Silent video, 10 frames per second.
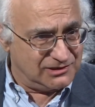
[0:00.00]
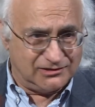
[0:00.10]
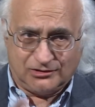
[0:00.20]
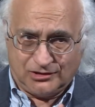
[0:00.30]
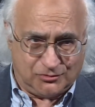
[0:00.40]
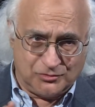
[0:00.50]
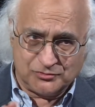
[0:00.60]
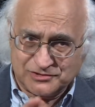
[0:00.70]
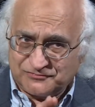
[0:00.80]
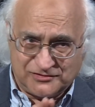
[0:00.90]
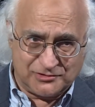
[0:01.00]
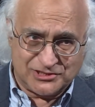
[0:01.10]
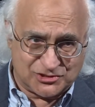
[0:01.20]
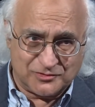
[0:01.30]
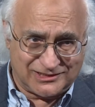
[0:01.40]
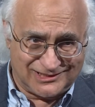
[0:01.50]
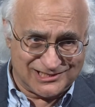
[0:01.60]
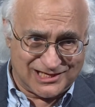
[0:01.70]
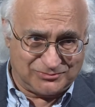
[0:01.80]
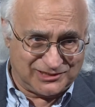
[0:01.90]
and Umar was very strict in
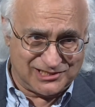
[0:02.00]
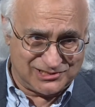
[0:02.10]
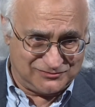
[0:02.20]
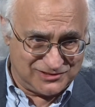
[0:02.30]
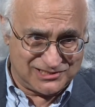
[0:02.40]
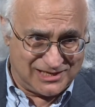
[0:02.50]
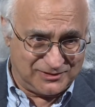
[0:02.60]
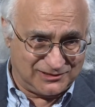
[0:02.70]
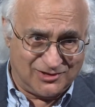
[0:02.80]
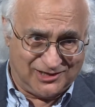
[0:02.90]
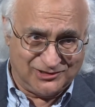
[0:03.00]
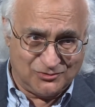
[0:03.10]
his application of Islamic law.